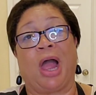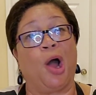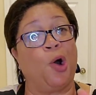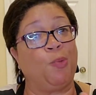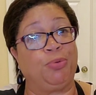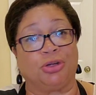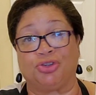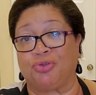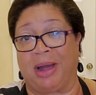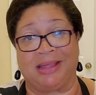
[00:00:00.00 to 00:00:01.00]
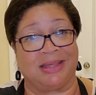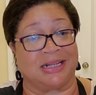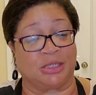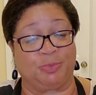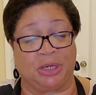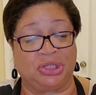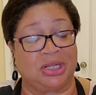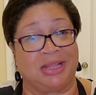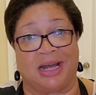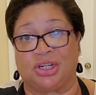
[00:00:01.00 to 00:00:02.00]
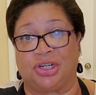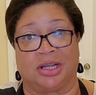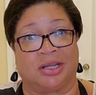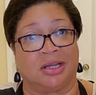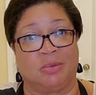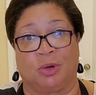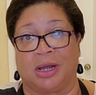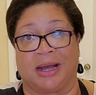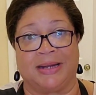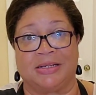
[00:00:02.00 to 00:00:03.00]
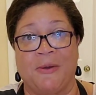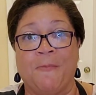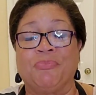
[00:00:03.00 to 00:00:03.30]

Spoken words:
I hope you try this, especially that chicken. Come on, guys.